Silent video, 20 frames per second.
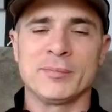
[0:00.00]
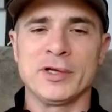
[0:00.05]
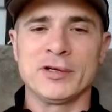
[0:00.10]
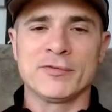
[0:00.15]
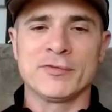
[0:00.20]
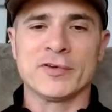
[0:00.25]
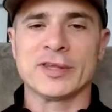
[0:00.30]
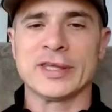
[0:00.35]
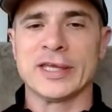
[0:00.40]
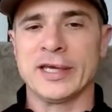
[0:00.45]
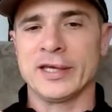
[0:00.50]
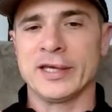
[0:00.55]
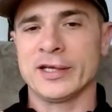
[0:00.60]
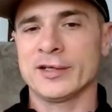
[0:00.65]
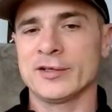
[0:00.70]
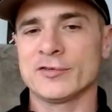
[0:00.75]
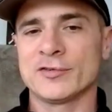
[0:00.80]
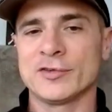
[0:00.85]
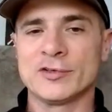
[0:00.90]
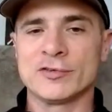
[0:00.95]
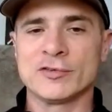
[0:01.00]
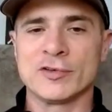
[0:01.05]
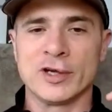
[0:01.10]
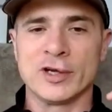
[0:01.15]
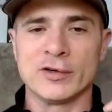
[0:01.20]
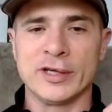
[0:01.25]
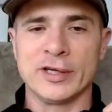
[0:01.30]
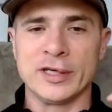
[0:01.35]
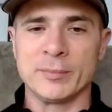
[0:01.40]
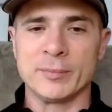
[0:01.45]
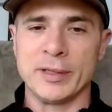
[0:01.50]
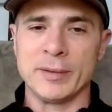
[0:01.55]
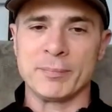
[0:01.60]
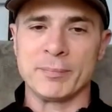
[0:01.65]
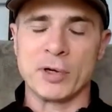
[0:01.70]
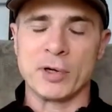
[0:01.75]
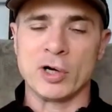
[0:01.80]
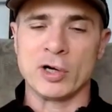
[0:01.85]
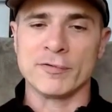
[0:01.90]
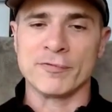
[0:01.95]
And the beautiful thing is there's no
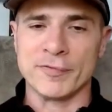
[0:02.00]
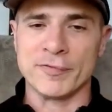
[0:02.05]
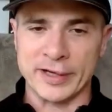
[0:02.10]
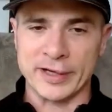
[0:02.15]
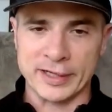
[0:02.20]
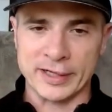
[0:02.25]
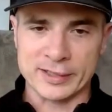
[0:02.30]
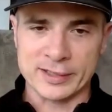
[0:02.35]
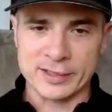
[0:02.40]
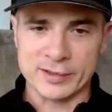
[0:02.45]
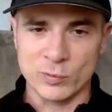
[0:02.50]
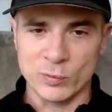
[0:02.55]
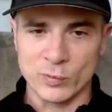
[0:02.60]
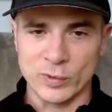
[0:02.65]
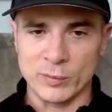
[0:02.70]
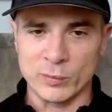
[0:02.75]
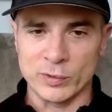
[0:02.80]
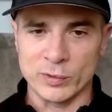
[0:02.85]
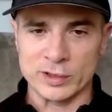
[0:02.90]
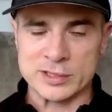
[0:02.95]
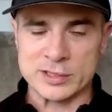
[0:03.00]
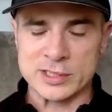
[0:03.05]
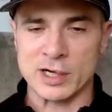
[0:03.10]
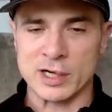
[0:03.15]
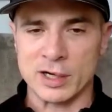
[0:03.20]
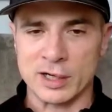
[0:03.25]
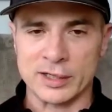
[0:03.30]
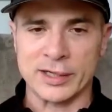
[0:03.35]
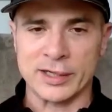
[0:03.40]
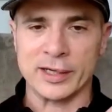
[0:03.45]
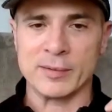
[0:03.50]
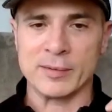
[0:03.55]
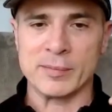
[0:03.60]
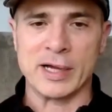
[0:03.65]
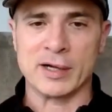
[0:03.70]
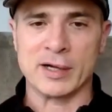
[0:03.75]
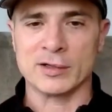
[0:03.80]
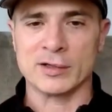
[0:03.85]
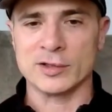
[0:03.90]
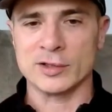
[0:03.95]
need to be perfect when we're
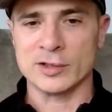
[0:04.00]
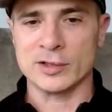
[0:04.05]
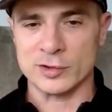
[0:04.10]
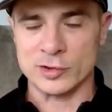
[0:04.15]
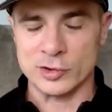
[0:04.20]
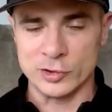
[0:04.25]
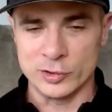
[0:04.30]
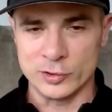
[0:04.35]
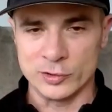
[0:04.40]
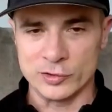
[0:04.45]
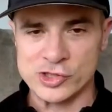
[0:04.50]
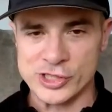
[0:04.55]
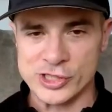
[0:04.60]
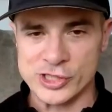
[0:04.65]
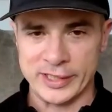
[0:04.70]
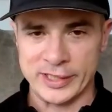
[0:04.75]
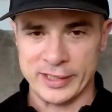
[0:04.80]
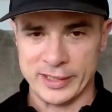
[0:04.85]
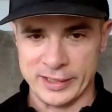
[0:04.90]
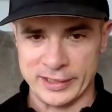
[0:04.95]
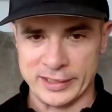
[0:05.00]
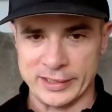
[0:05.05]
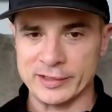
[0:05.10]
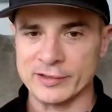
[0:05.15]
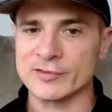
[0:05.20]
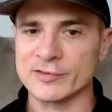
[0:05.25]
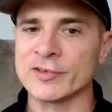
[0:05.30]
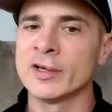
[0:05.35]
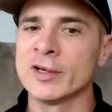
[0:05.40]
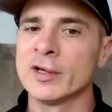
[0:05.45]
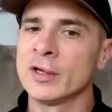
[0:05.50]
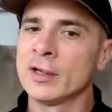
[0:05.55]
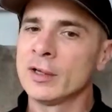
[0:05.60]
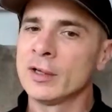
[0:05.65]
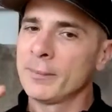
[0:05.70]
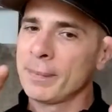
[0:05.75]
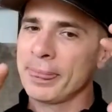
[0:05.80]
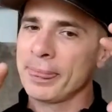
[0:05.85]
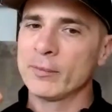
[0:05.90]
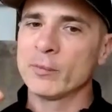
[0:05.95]
talking about who she is.
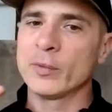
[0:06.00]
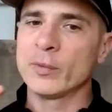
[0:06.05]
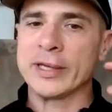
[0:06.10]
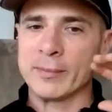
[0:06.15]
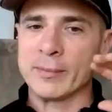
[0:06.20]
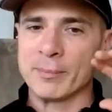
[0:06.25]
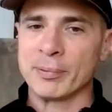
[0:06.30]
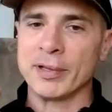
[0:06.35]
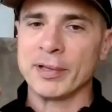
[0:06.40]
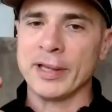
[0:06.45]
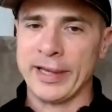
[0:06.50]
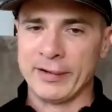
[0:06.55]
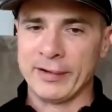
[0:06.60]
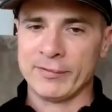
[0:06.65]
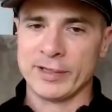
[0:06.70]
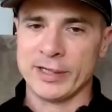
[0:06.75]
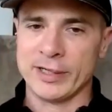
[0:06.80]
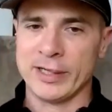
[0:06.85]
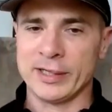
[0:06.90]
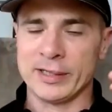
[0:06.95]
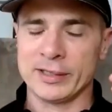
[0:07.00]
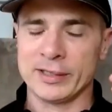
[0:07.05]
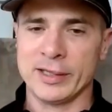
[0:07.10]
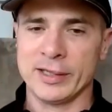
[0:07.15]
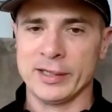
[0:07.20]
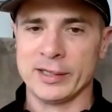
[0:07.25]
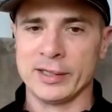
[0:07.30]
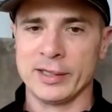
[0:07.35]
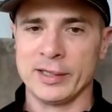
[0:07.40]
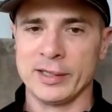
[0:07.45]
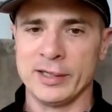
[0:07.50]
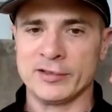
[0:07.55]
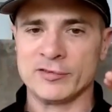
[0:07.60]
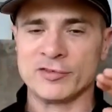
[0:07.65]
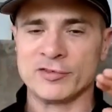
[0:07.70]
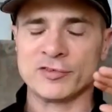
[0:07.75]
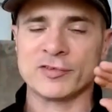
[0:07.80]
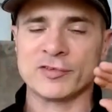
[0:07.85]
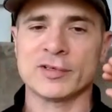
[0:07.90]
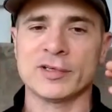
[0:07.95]
We can play, right? Like
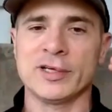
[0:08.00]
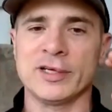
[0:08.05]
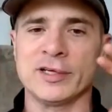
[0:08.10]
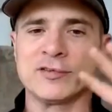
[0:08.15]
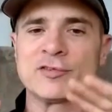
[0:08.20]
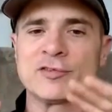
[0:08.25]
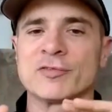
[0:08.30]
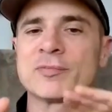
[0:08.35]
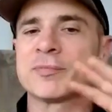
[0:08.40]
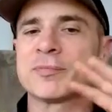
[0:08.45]
it's